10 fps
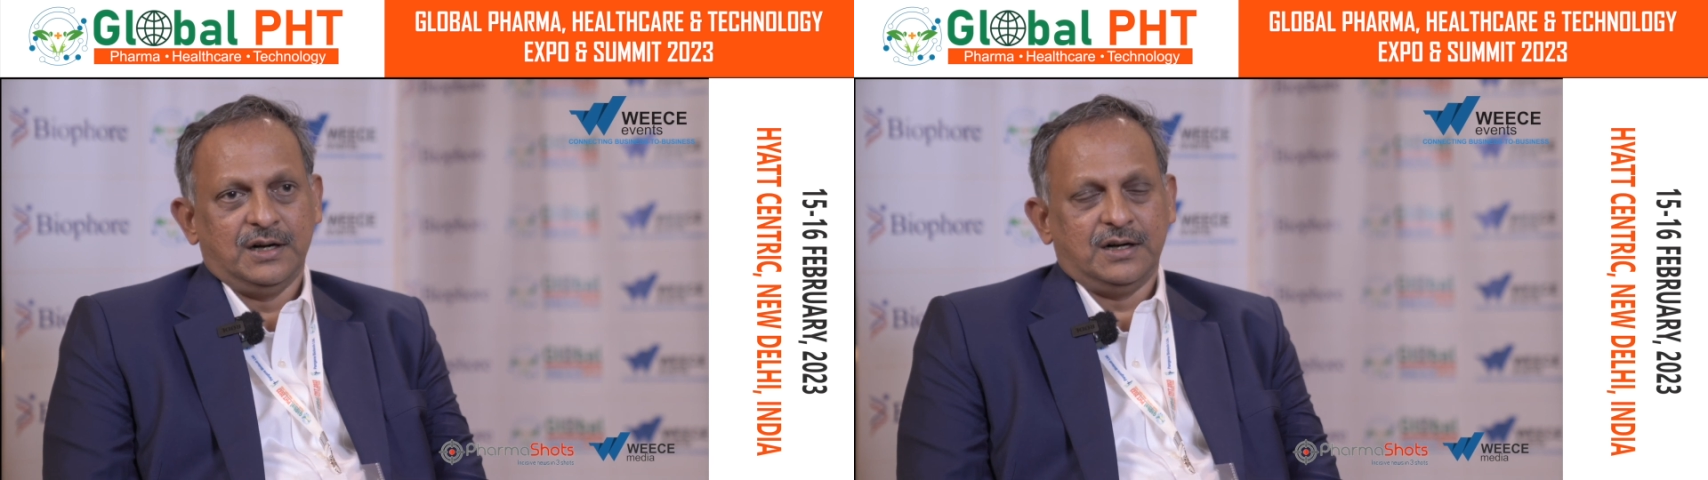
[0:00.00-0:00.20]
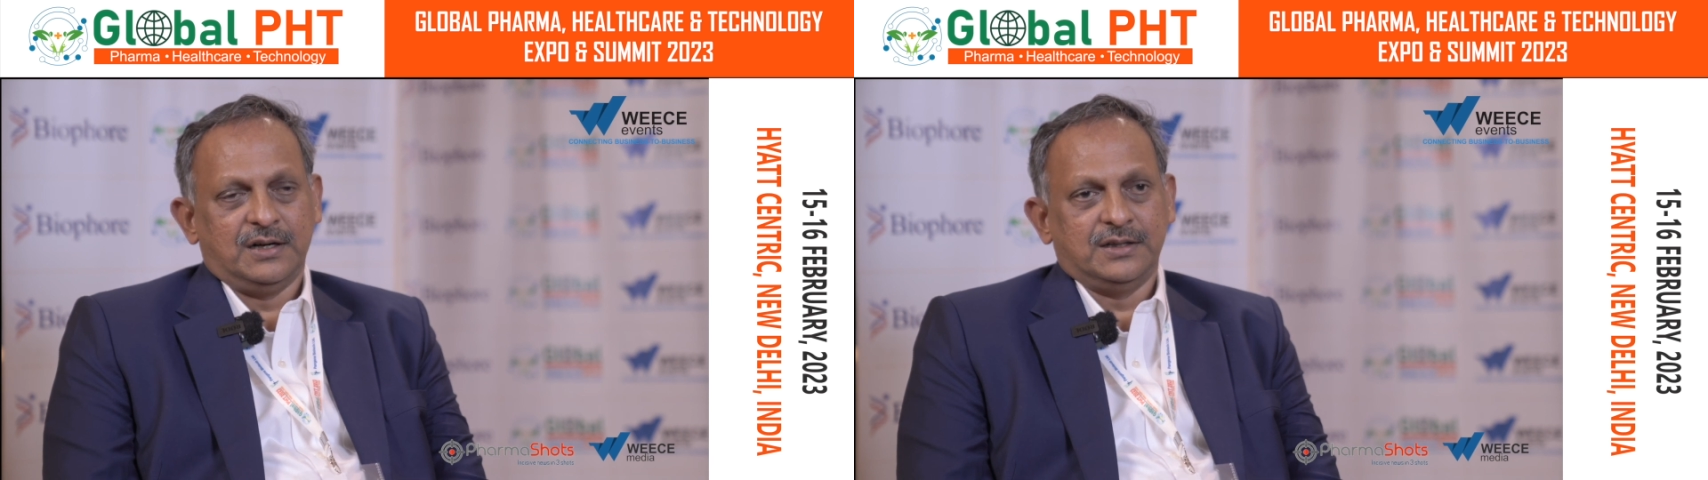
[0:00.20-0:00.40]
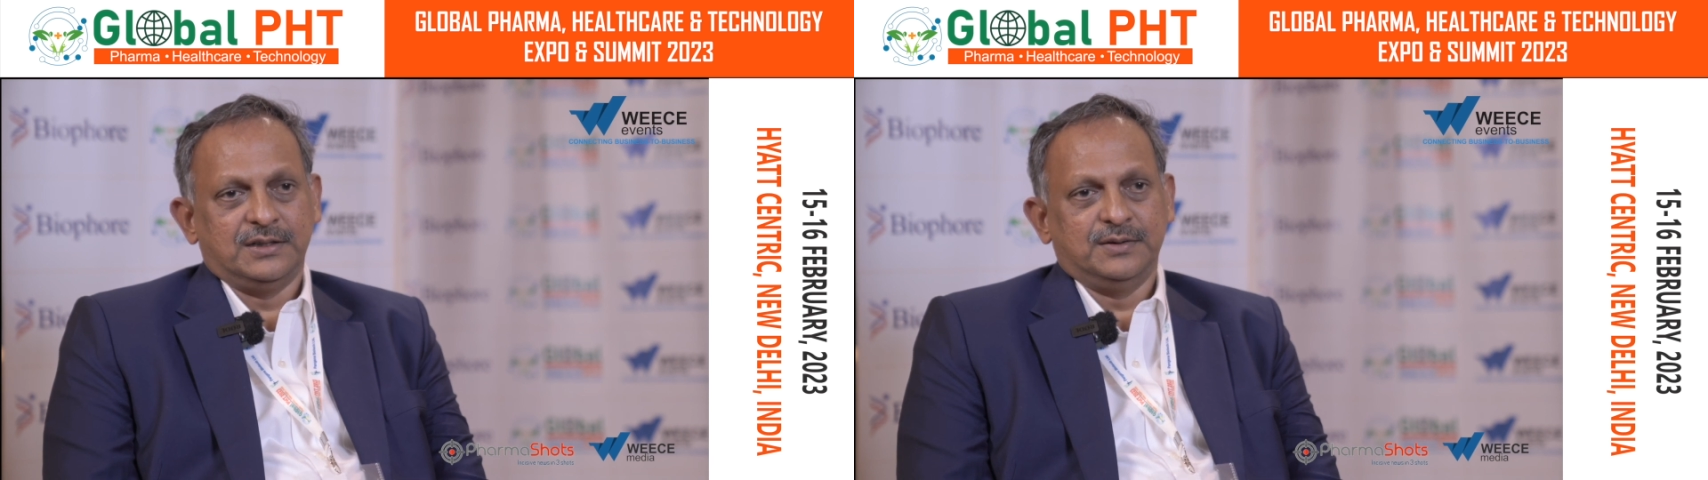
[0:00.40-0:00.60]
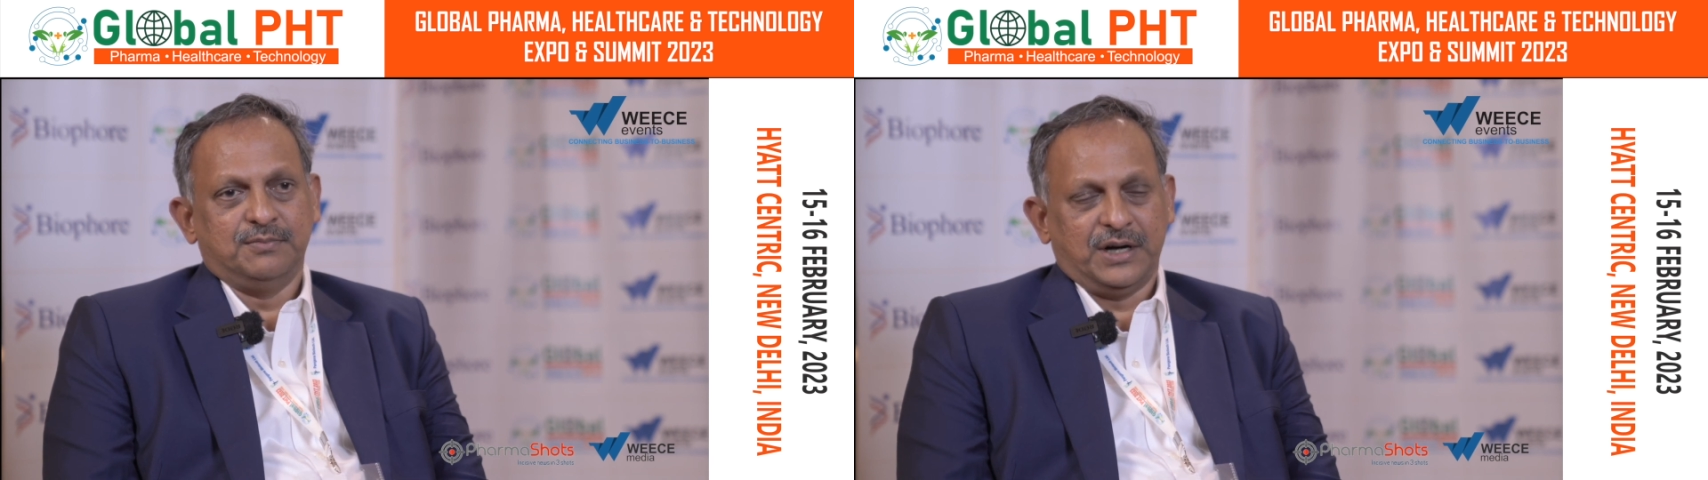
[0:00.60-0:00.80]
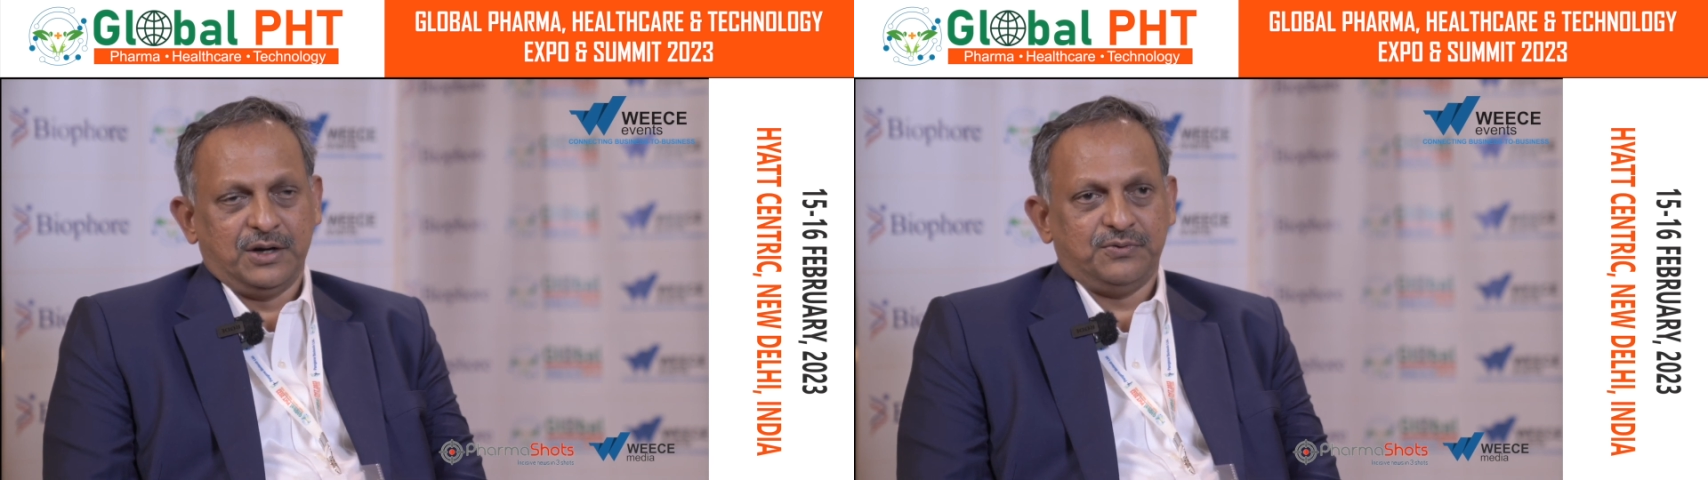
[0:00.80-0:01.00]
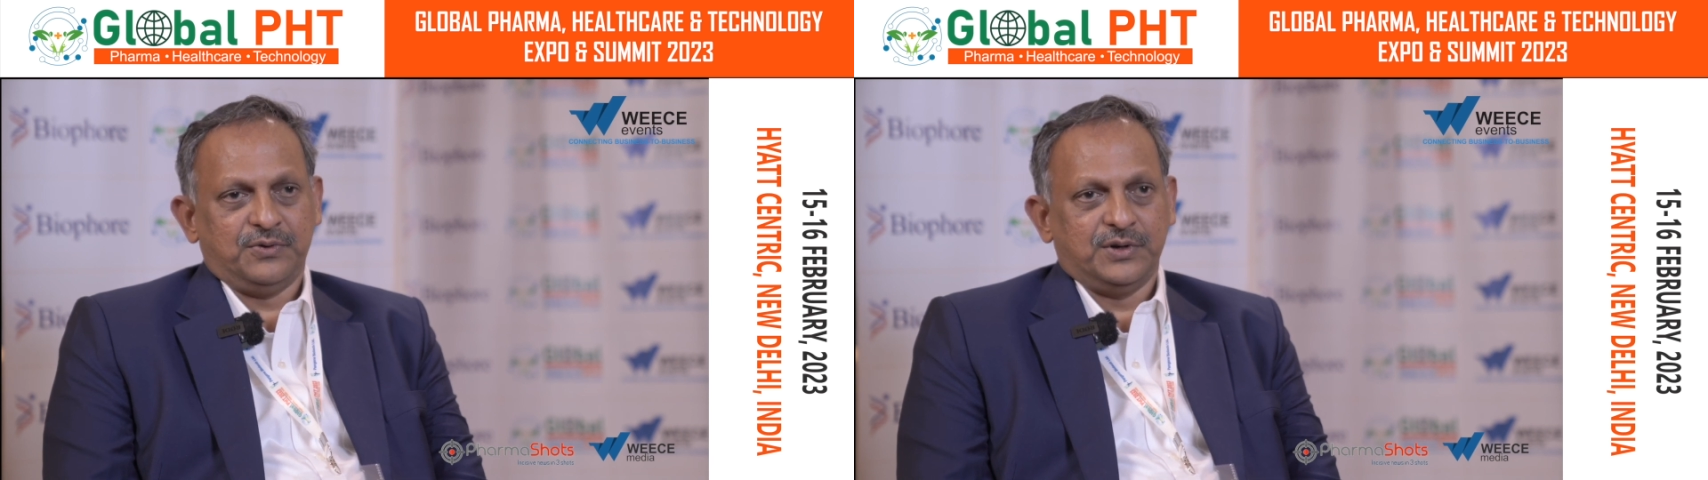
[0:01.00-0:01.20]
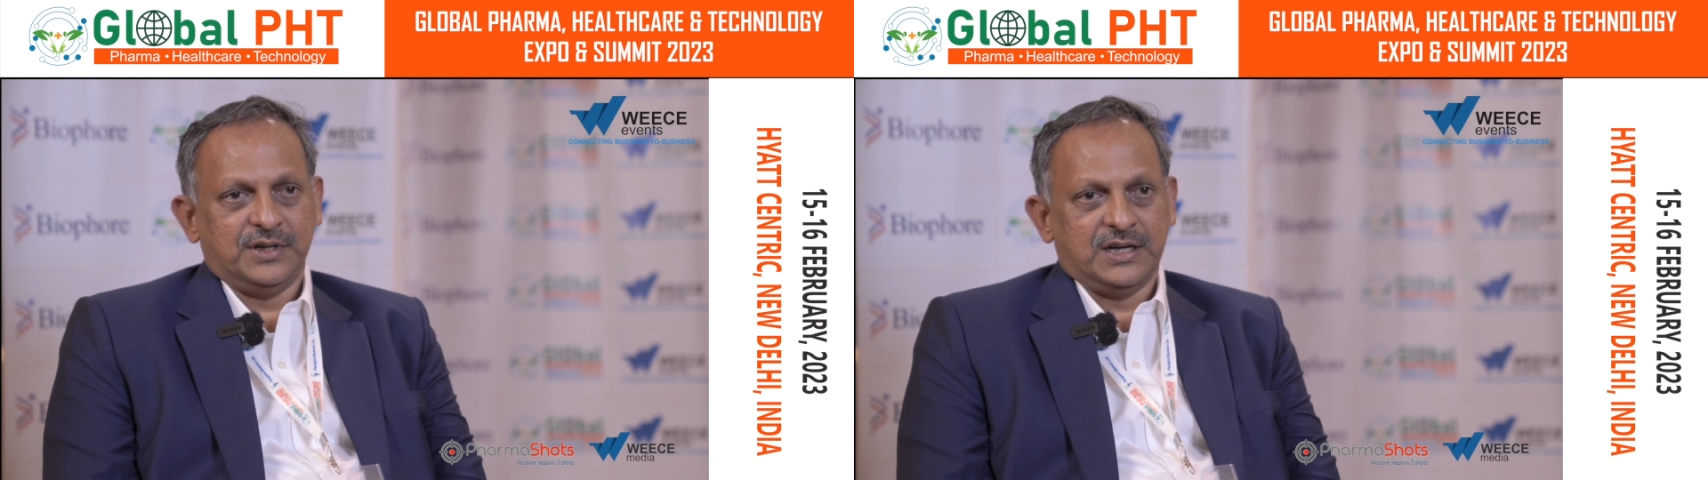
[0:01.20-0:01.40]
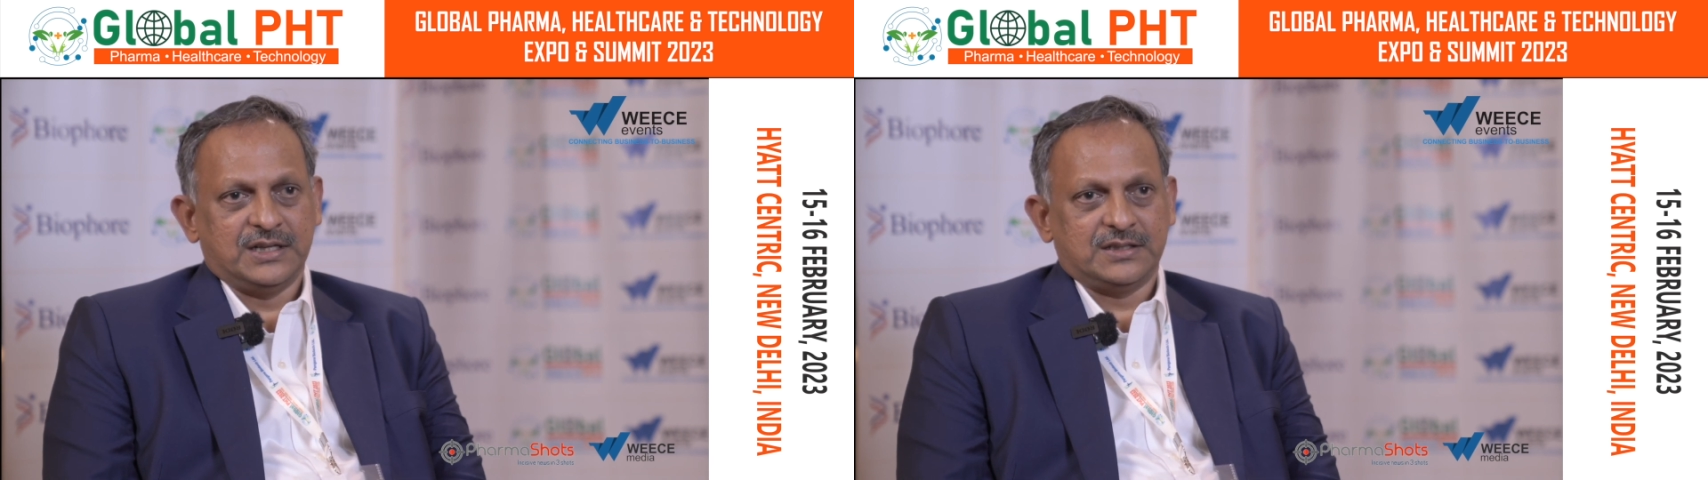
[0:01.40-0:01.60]
and
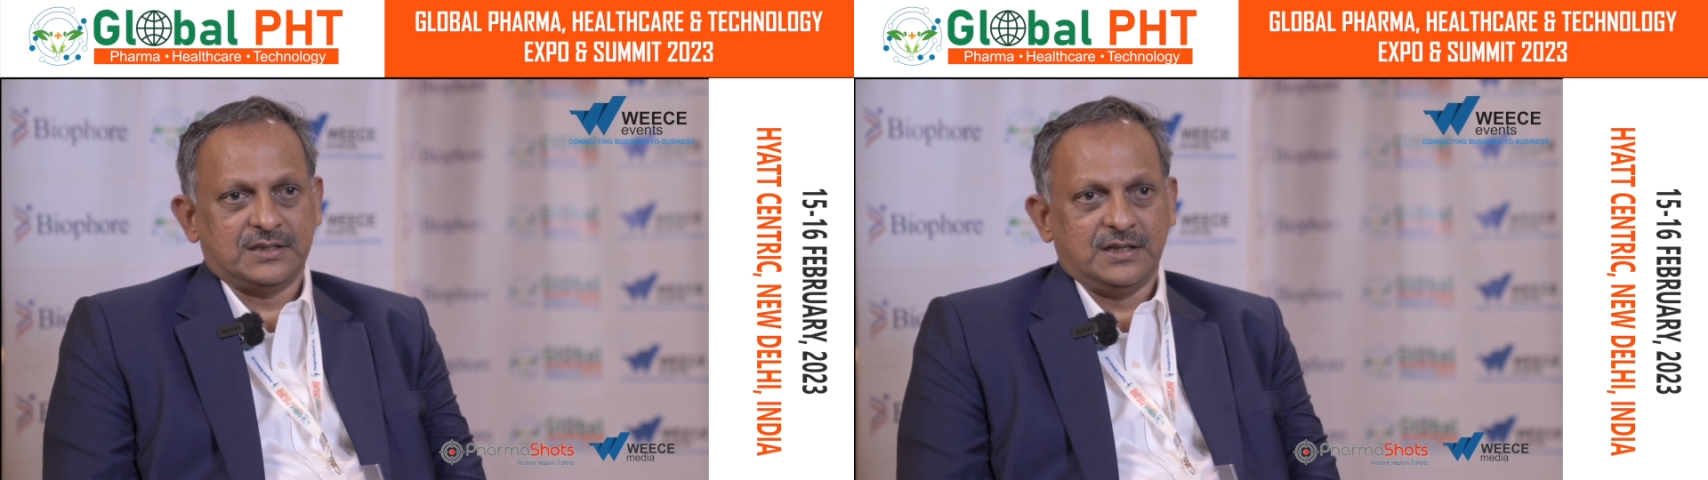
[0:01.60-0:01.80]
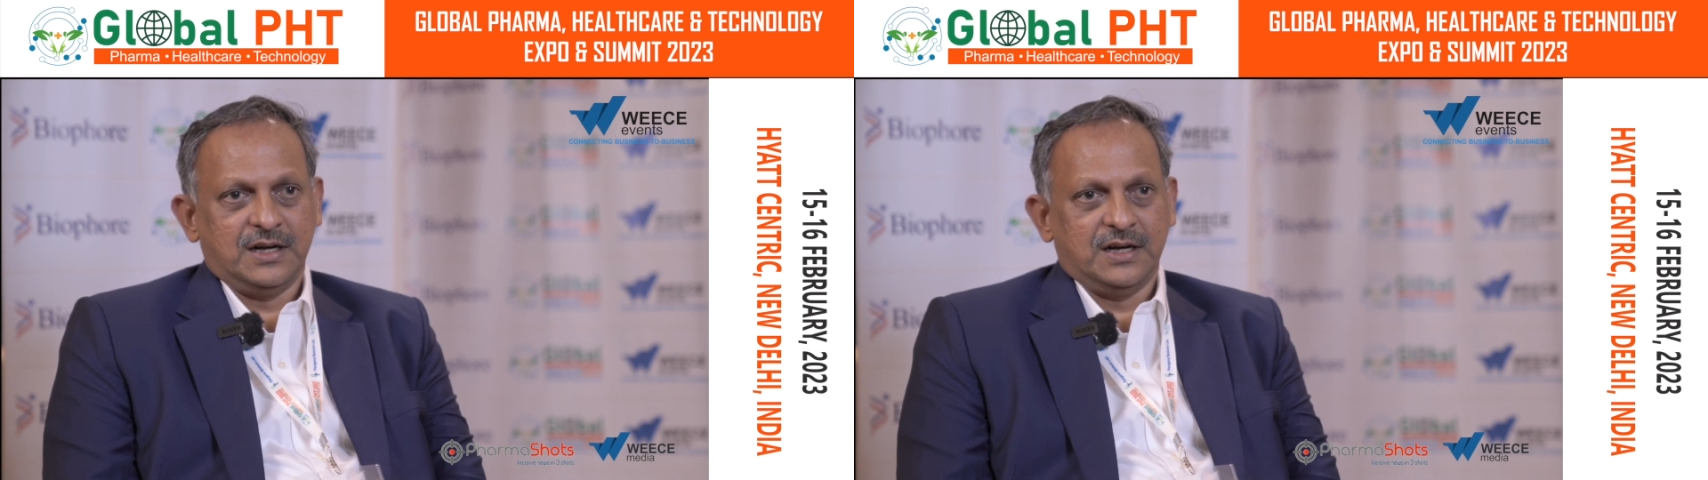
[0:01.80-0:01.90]
Biophore has